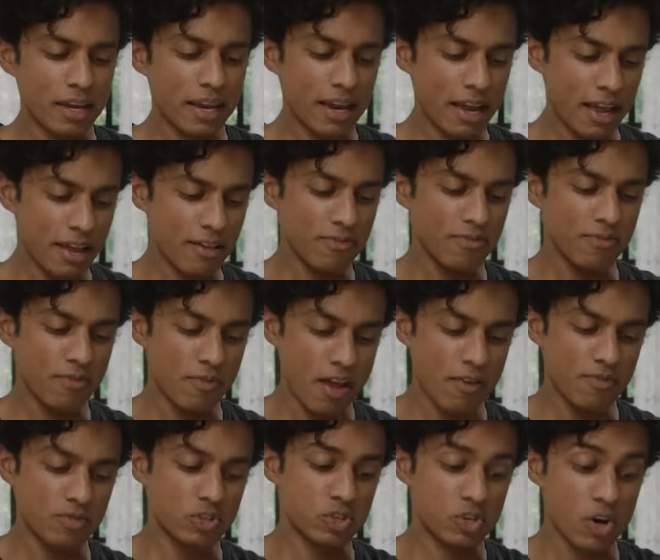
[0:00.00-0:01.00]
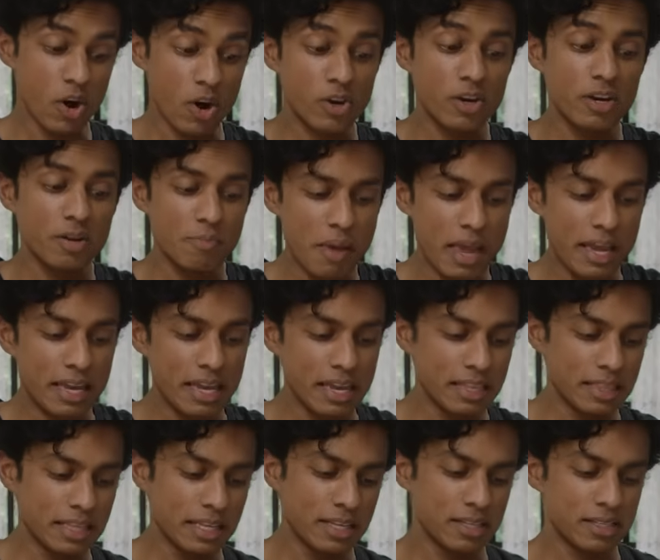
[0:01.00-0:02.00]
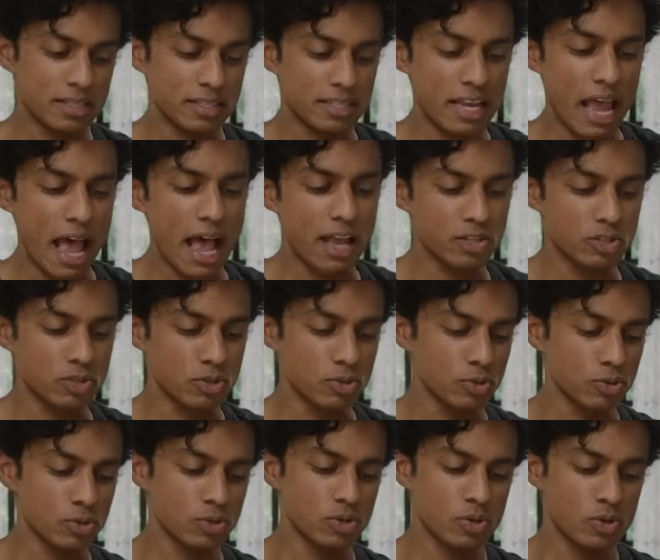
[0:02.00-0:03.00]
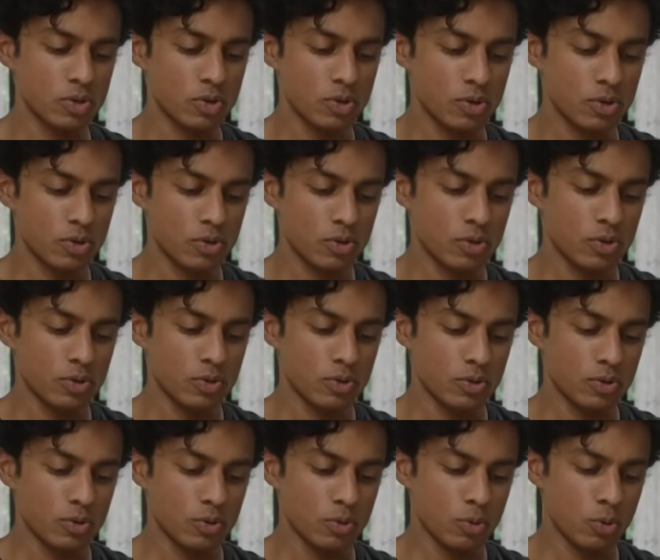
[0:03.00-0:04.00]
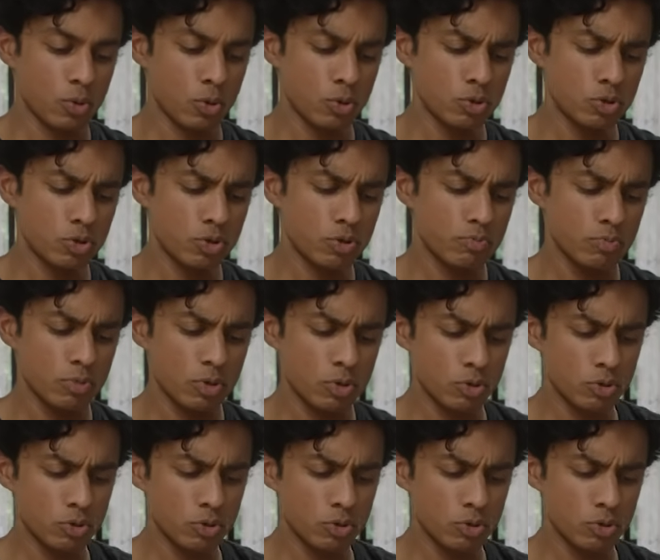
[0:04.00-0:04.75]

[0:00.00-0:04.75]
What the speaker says: And I have started making these tassels. Kunjum.